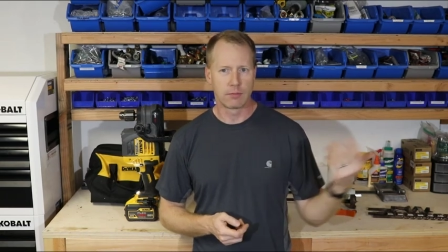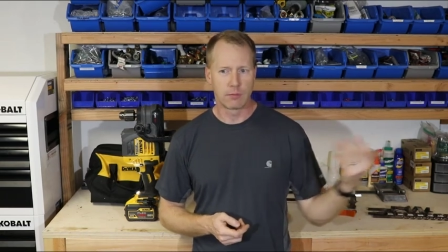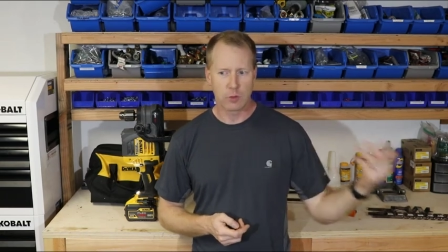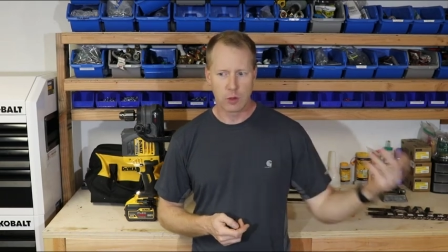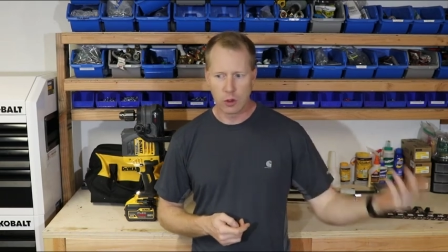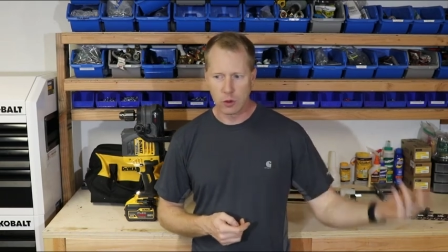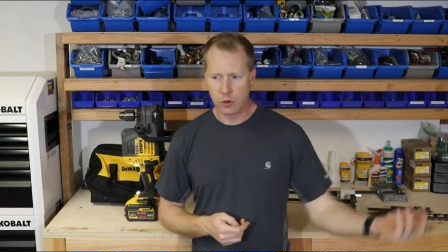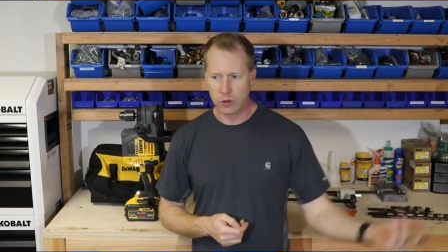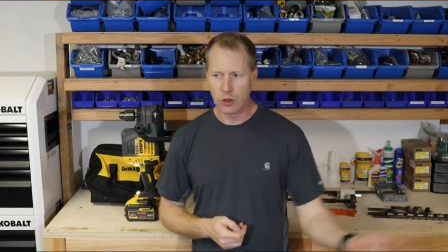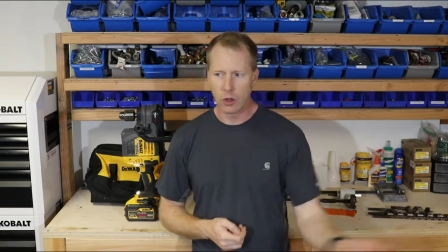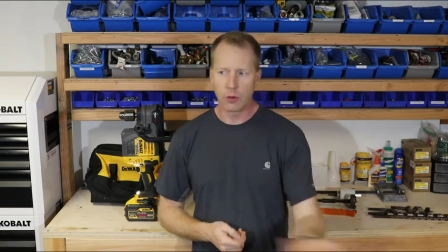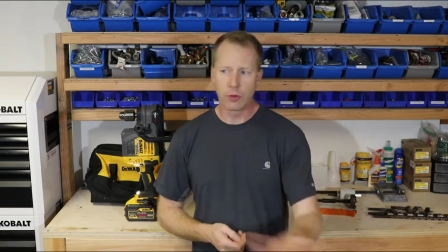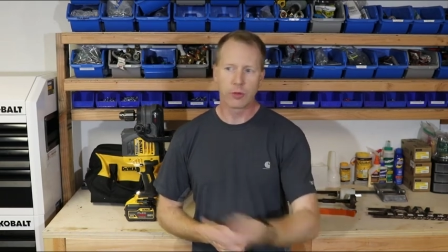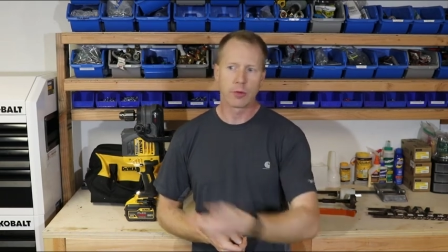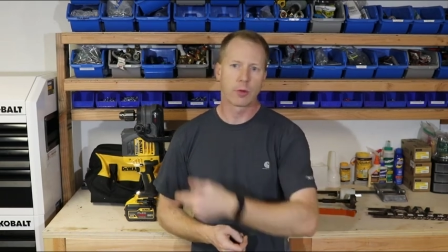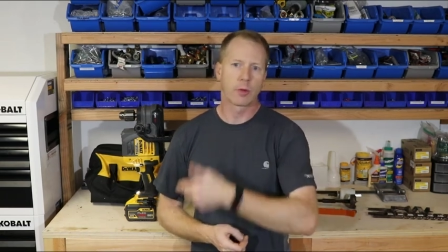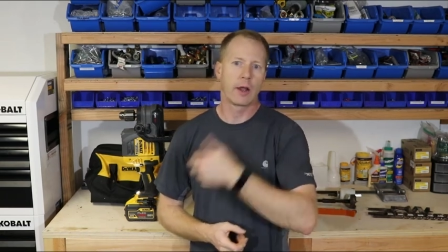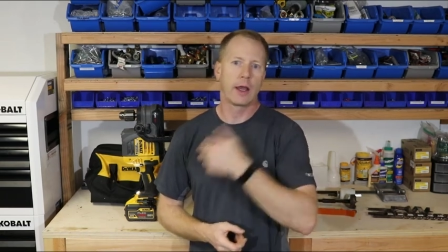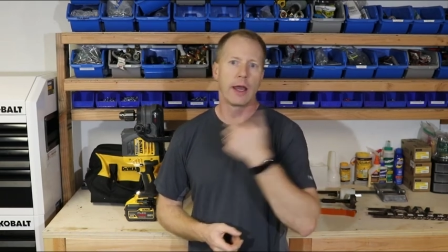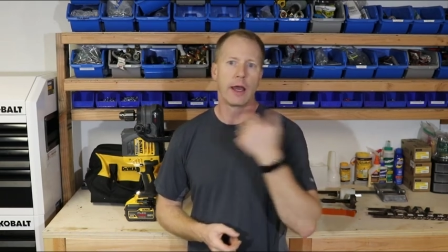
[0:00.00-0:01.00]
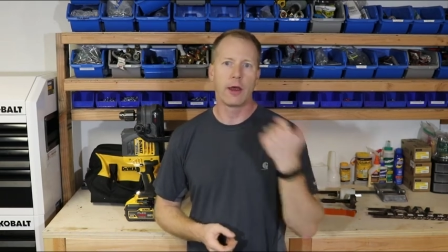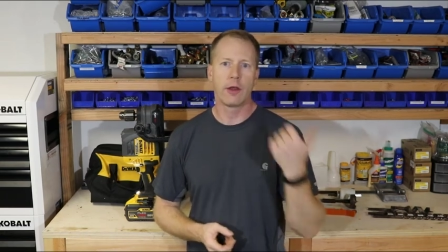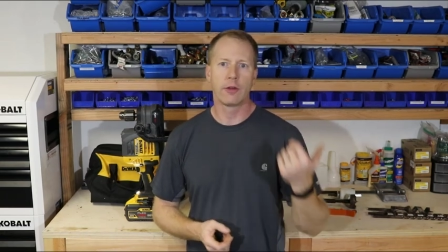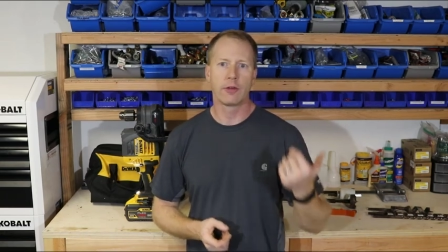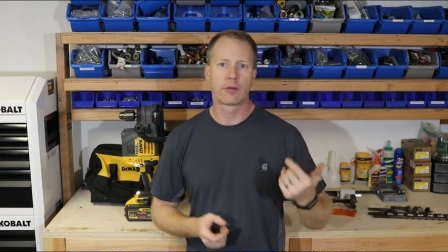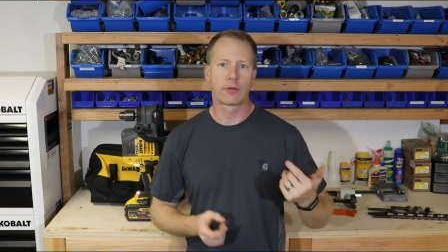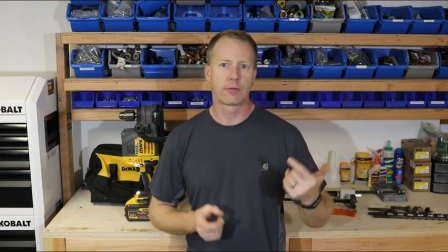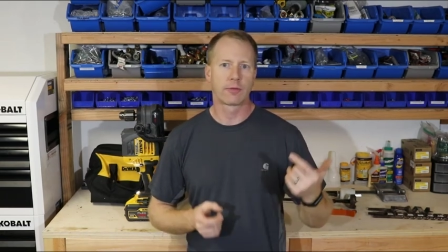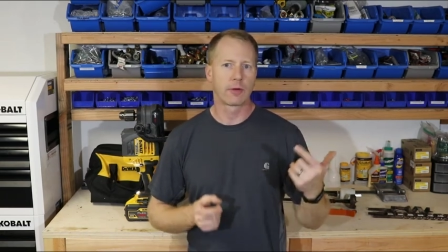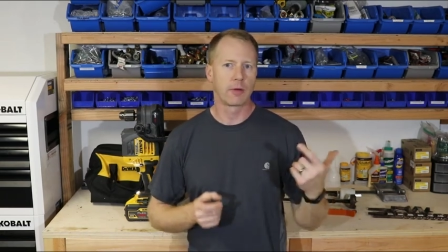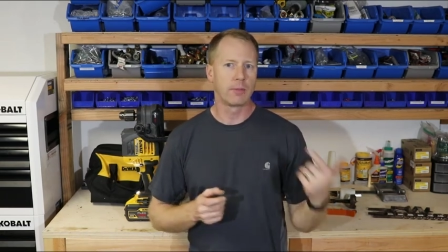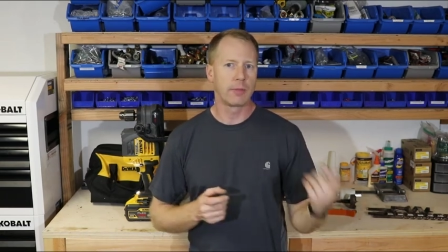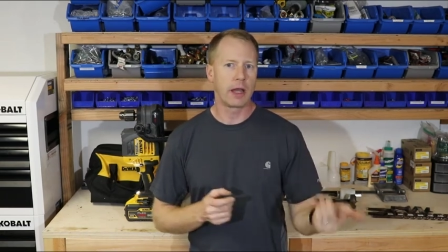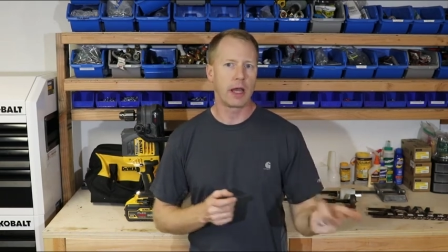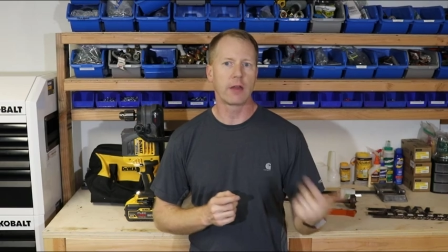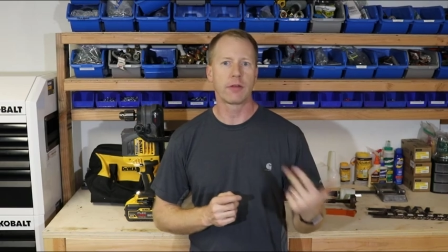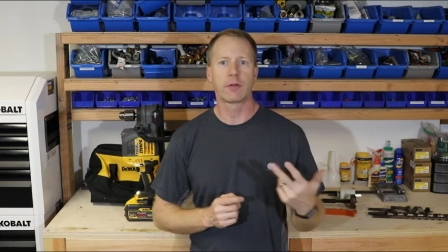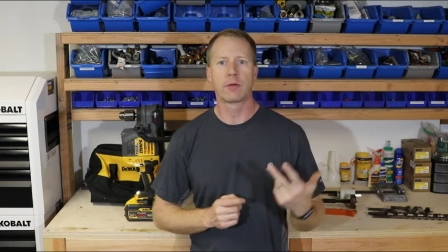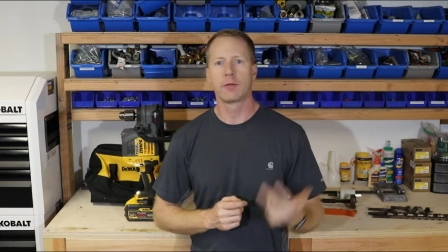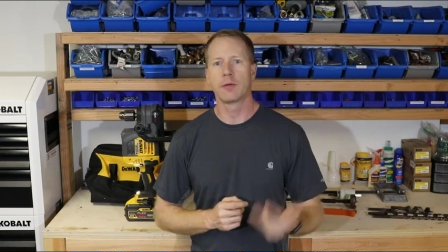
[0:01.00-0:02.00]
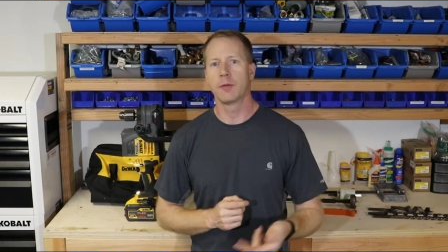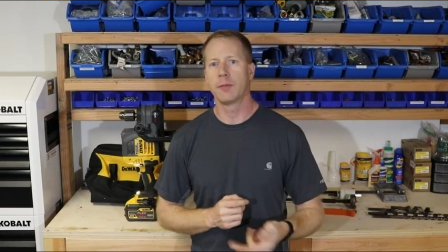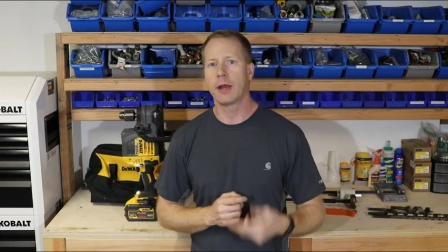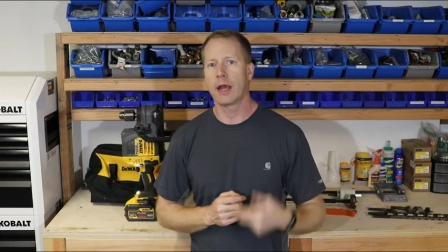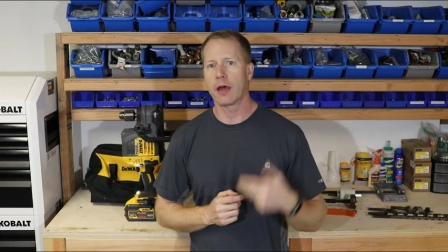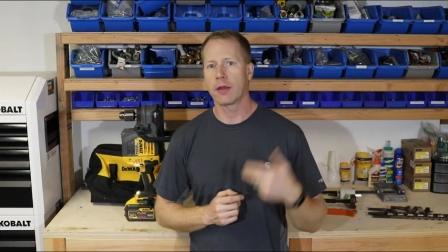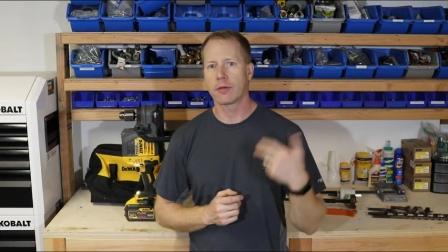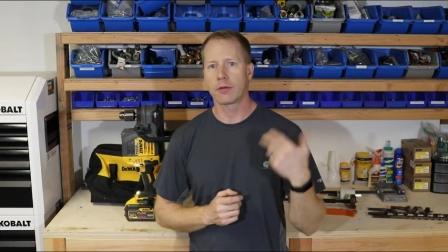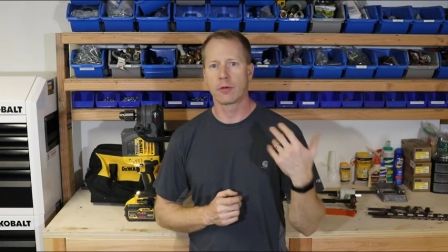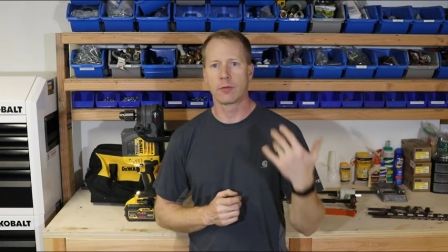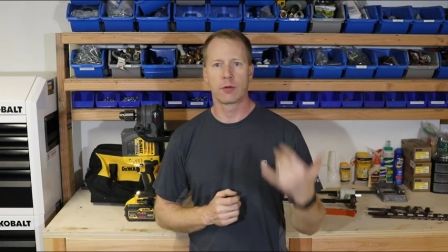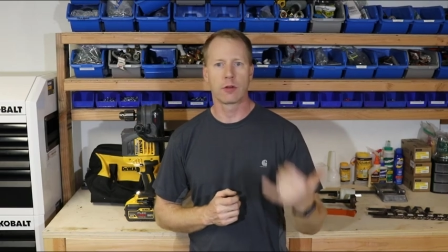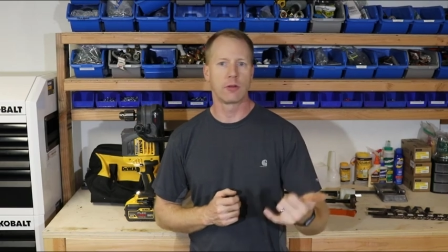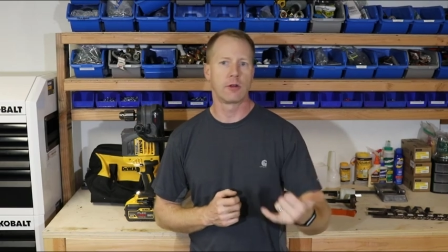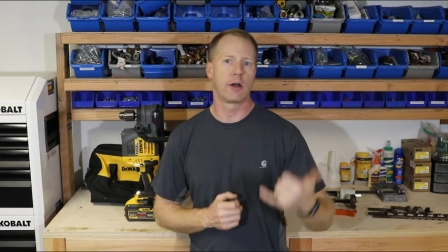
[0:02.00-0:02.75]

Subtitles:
you go through a house from bathroom to